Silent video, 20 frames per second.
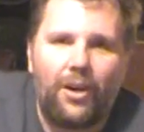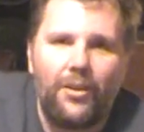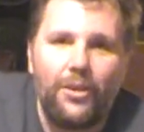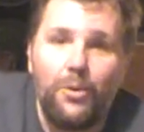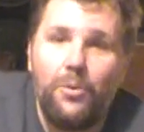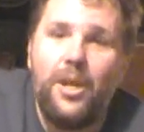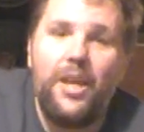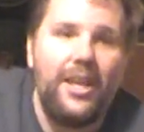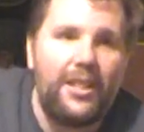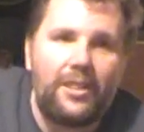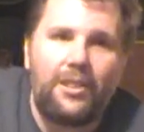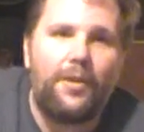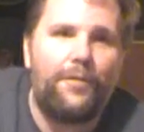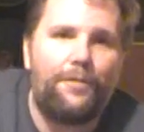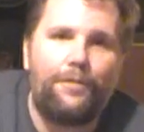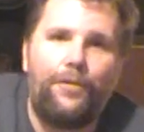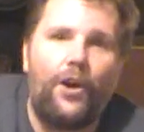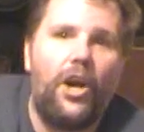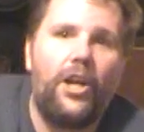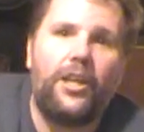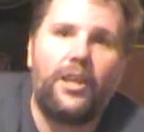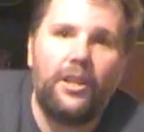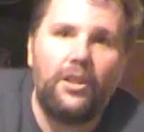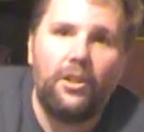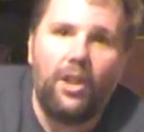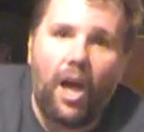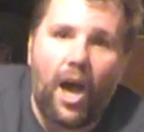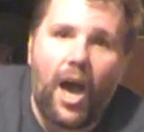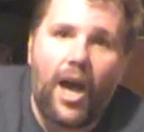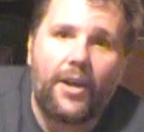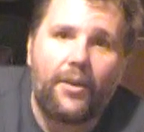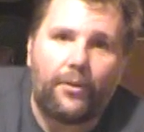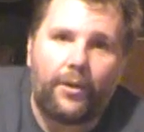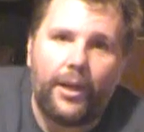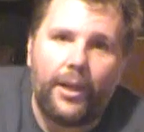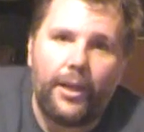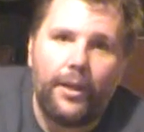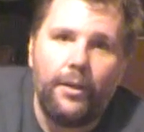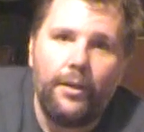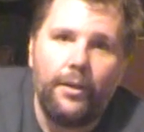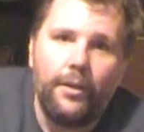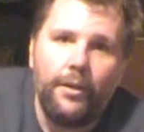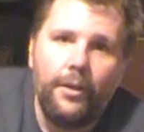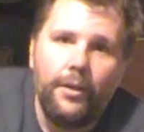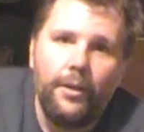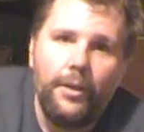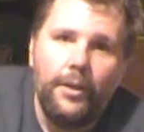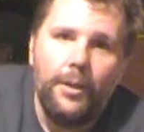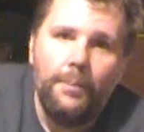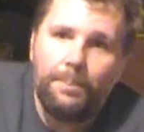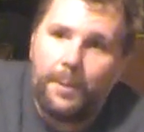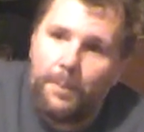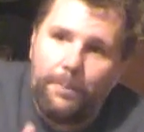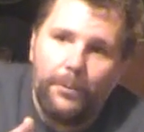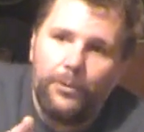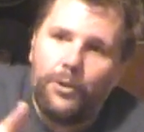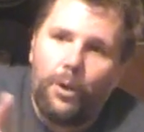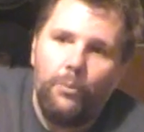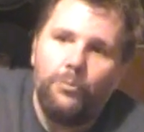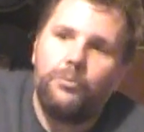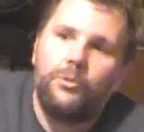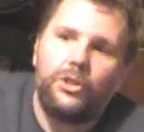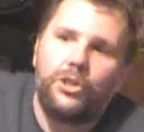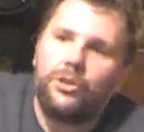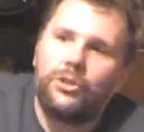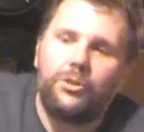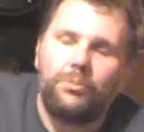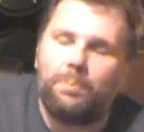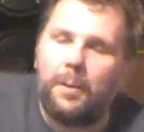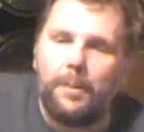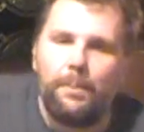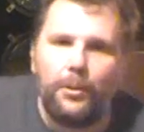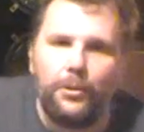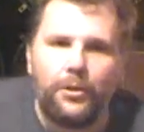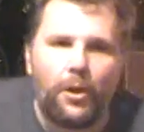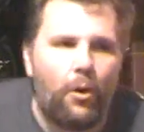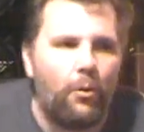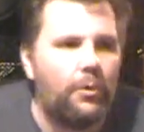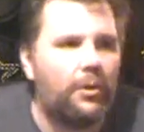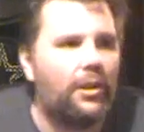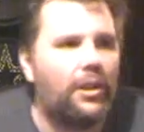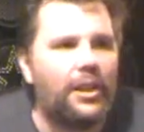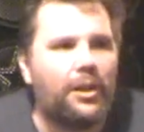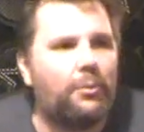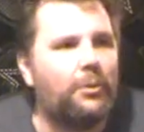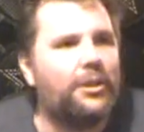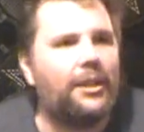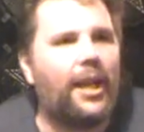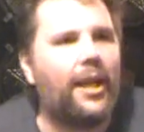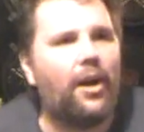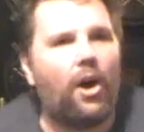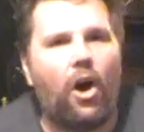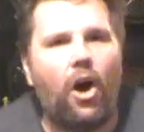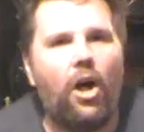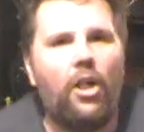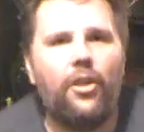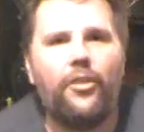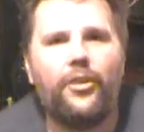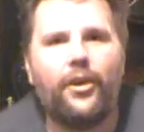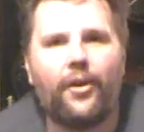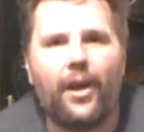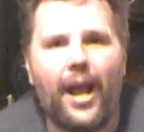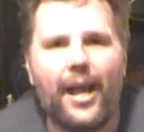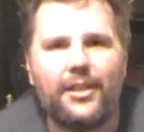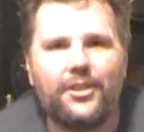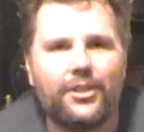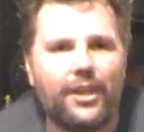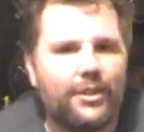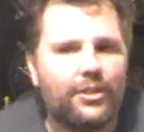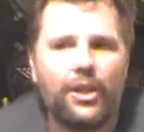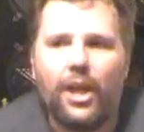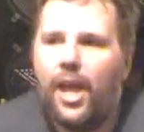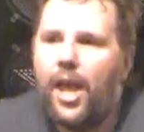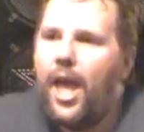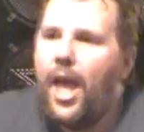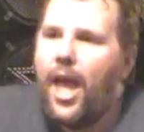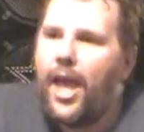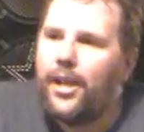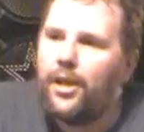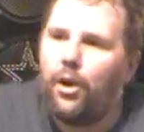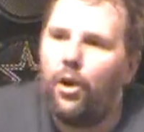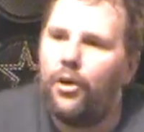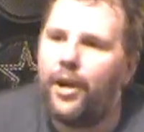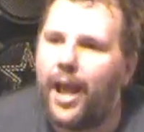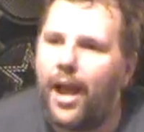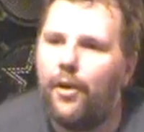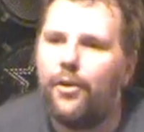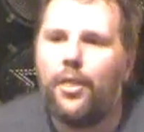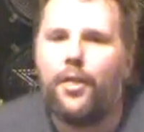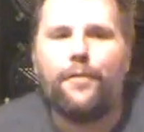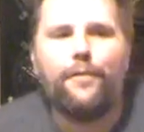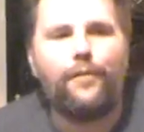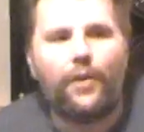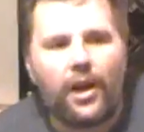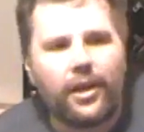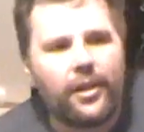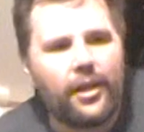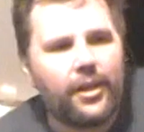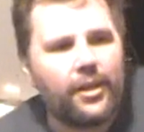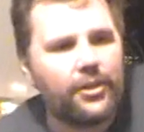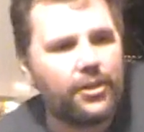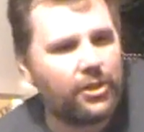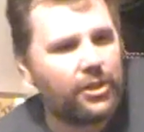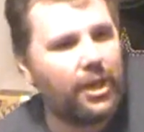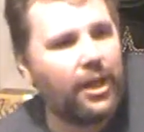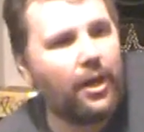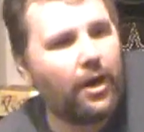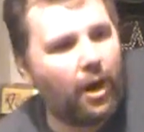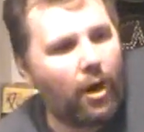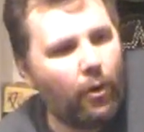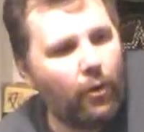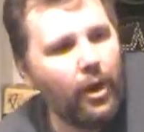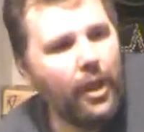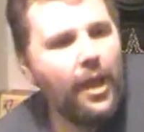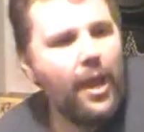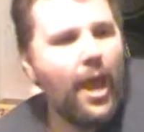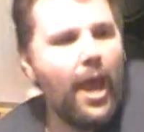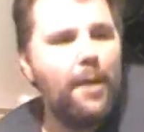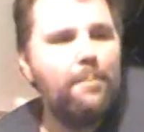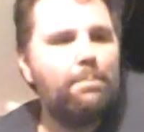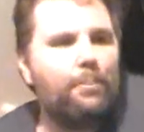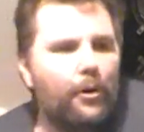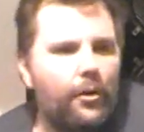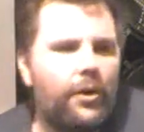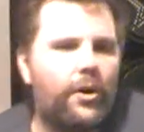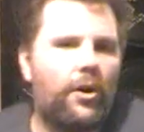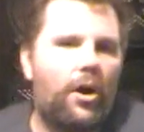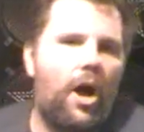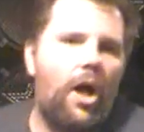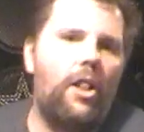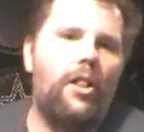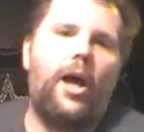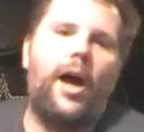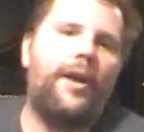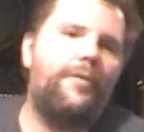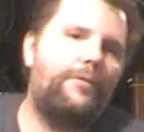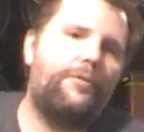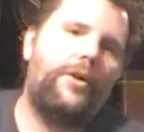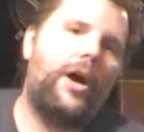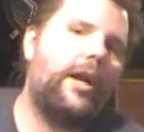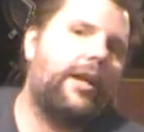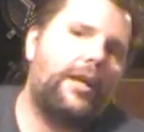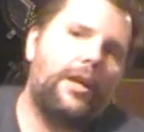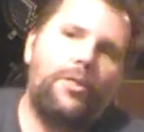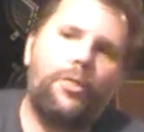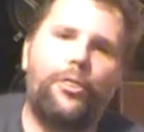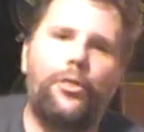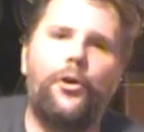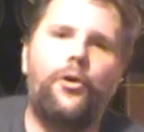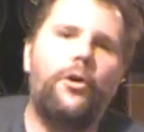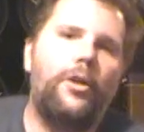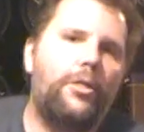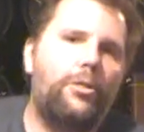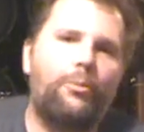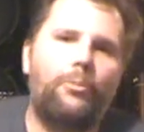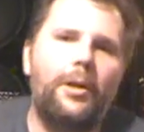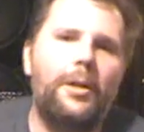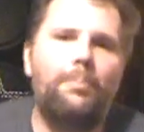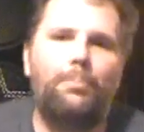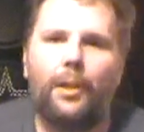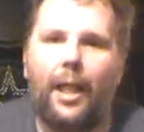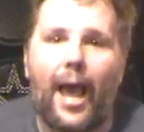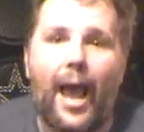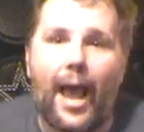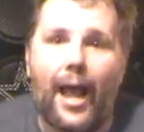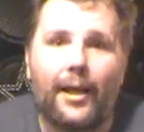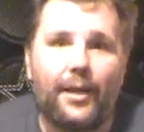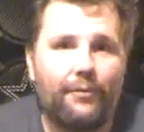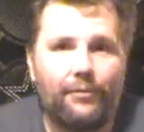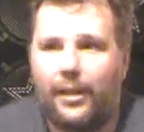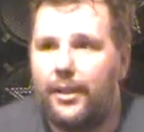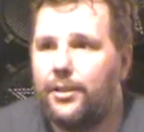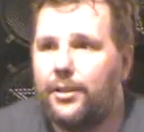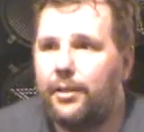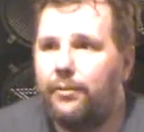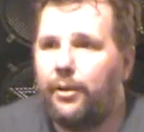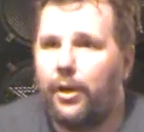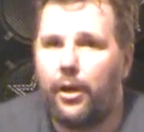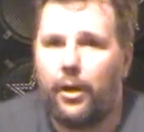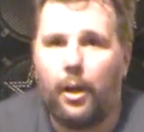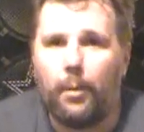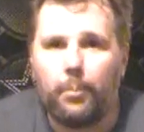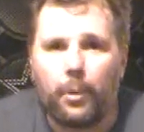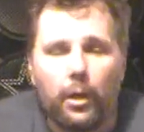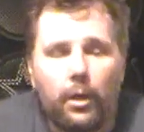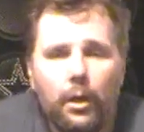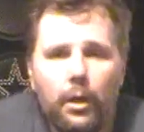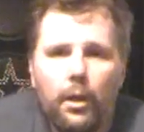You hit the fucking lottery. People don't liquidate all of their assets and go down to the fucking casino and put it all on fucking 33 black, if that's even a number.